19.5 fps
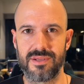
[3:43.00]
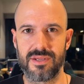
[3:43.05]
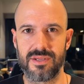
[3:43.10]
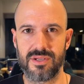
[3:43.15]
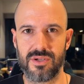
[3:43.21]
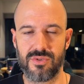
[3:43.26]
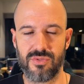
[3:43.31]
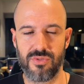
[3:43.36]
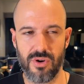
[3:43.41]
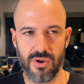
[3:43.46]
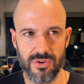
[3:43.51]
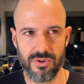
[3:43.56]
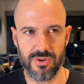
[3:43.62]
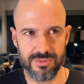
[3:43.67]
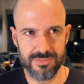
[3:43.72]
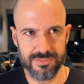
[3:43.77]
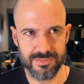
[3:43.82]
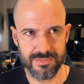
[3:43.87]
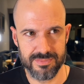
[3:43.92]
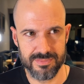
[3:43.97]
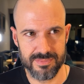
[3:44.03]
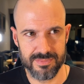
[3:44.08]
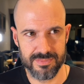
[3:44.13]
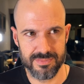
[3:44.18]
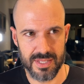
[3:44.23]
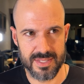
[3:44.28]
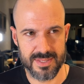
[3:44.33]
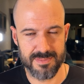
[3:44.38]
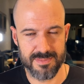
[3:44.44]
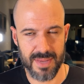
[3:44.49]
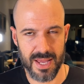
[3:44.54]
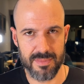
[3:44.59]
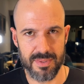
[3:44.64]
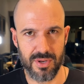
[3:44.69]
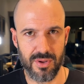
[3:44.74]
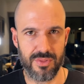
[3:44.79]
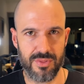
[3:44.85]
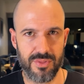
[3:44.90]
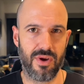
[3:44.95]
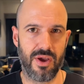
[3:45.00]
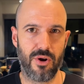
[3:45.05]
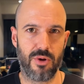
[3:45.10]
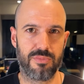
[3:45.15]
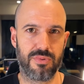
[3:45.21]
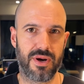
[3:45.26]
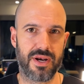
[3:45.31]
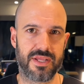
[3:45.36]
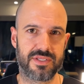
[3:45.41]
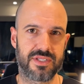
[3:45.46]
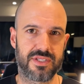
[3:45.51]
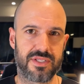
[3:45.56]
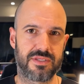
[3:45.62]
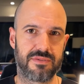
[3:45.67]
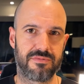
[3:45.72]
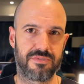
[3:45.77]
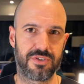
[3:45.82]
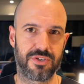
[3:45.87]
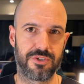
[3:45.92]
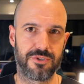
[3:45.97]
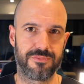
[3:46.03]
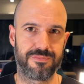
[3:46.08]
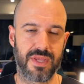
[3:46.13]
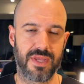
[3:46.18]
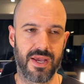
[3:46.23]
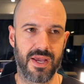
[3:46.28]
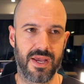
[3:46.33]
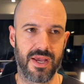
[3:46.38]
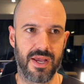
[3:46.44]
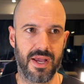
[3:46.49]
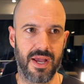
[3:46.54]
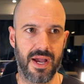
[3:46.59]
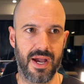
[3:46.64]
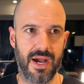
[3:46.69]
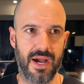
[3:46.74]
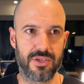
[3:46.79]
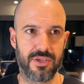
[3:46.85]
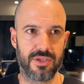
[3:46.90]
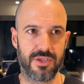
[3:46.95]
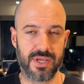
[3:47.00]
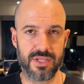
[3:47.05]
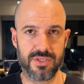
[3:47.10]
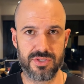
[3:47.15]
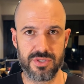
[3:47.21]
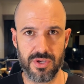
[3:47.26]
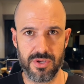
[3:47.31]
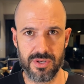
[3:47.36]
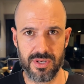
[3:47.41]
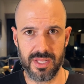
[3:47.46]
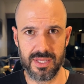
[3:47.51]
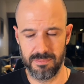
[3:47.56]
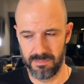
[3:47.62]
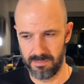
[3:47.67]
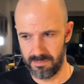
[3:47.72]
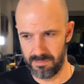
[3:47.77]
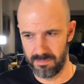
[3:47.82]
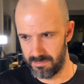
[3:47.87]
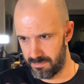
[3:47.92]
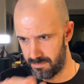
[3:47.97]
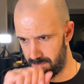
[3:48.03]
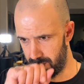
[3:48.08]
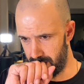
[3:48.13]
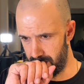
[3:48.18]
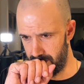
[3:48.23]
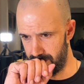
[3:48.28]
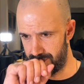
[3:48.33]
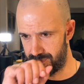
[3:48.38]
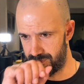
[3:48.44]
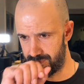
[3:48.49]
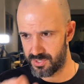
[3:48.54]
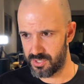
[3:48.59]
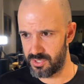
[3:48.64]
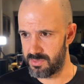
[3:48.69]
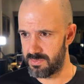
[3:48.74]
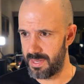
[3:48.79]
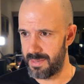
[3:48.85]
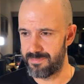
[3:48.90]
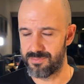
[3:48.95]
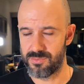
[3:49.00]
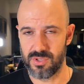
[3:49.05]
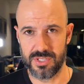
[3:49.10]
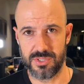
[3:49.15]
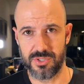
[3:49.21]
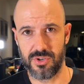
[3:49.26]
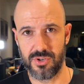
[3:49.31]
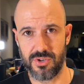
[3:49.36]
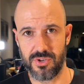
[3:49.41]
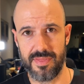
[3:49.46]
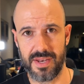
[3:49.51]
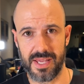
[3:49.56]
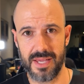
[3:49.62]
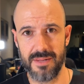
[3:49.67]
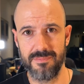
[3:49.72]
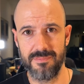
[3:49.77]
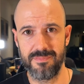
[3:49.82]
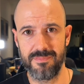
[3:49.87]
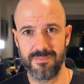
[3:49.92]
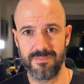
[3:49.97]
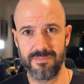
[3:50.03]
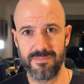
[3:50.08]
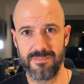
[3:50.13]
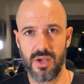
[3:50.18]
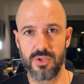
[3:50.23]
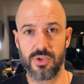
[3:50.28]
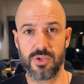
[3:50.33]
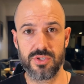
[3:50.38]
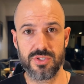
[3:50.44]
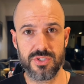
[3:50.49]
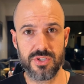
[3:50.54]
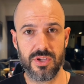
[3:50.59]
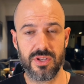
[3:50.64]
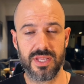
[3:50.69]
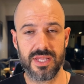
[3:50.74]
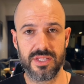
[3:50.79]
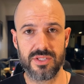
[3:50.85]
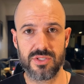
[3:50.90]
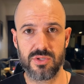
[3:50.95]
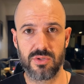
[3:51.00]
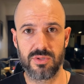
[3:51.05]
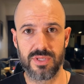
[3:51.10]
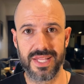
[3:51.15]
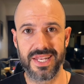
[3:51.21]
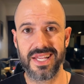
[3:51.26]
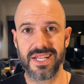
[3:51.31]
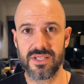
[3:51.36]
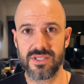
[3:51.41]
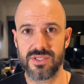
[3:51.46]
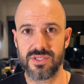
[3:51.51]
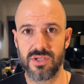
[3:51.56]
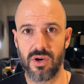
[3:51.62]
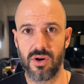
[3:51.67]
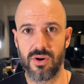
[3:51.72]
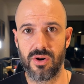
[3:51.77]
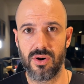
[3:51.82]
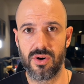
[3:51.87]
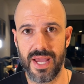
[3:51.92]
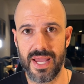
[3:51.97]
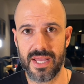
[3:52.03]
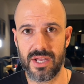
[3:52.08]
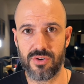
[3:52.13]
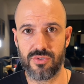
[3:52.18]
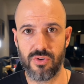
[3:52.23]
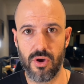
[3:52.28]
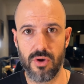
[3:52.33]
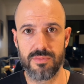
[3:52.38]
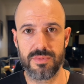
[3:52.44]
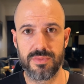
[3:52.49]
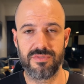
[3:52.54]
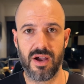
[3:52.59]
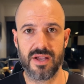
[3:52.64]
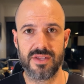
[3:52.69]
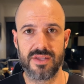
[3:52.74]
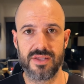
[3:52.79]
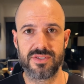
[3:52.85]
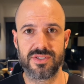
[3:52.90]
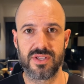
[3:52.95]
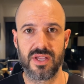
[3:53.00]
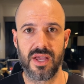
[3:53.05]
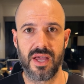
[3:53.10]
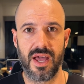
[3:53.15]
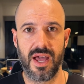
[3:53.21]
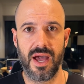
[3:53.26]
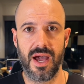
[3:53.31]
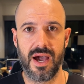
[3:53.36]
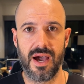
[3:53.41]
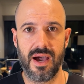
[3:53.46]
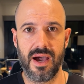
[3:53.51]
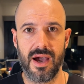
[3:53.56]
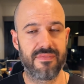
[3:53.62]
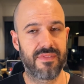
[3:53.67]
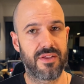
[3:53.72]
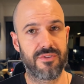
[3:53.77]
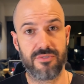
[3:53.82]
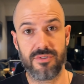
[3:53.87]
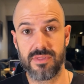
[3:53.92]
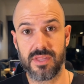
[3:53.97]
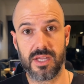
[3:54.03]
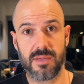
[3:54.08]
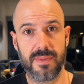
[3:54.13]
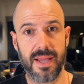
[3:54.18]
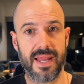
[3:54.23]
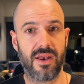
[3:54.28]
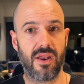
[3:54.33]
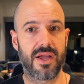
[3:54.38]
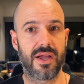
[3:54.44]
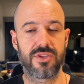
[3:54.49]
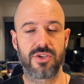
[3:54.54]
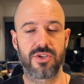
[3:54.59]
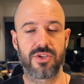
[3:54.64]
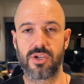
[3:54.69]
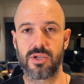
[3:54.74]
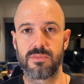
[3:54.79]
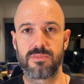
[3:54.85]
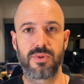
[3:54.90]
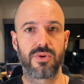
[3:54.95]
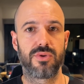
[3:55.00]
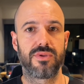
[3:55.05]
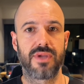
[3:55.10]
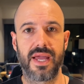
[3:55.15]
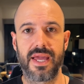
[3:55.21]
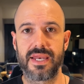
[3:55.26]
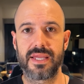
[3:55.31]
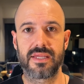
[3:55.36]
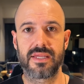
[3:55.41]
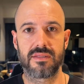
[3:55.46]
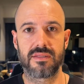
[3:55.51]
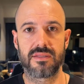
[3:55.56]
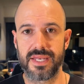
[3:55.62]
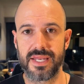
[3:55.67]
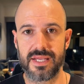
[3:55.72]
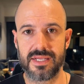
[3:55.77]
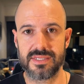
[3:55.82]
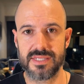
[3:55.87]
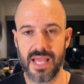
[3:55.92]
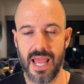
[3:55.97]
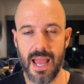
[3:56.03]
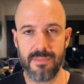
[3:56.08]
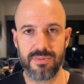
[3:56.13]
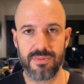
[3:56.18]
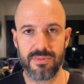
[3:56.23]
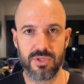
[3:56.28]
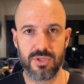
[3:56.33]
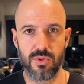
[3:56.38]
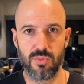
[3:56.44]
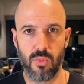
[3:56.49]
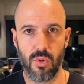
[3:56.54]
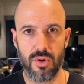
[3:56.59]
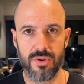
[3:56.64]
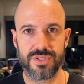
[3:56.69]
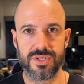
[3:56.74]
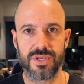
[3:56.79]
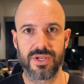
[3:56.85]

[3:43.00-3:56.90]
Chrome is maybe not the right operating system for you. You can certainly, excuse me, let's try that again. You can certainly install Linux on a Chrome device, and then from the command line, you can boot any Linux app that you want.